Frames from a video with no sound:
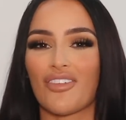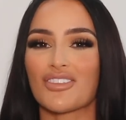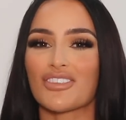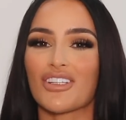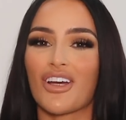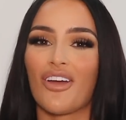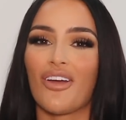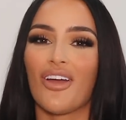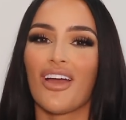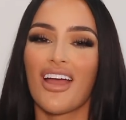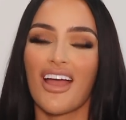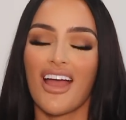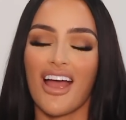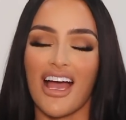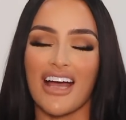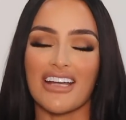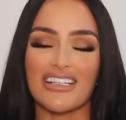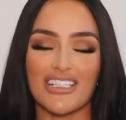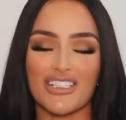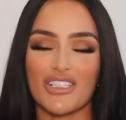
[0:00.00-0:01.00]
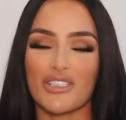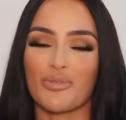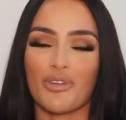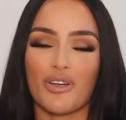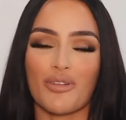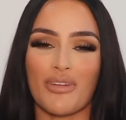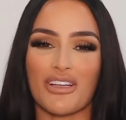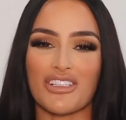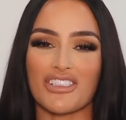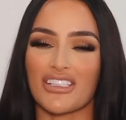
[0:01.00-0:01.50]
So I did just want to
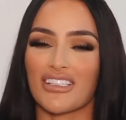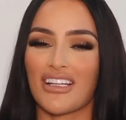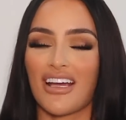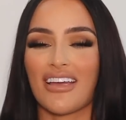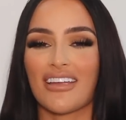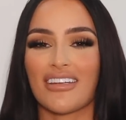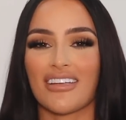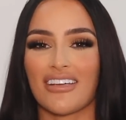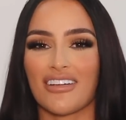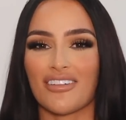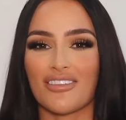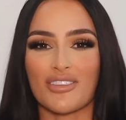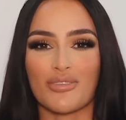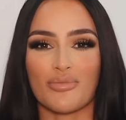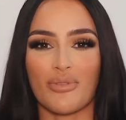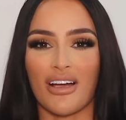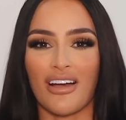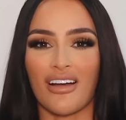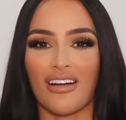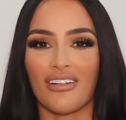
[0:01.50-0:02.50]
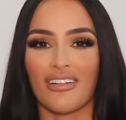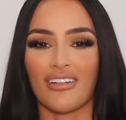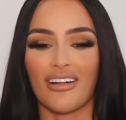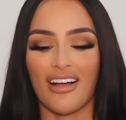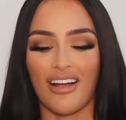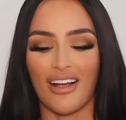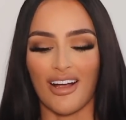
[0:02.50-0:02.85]
mention that in here as well.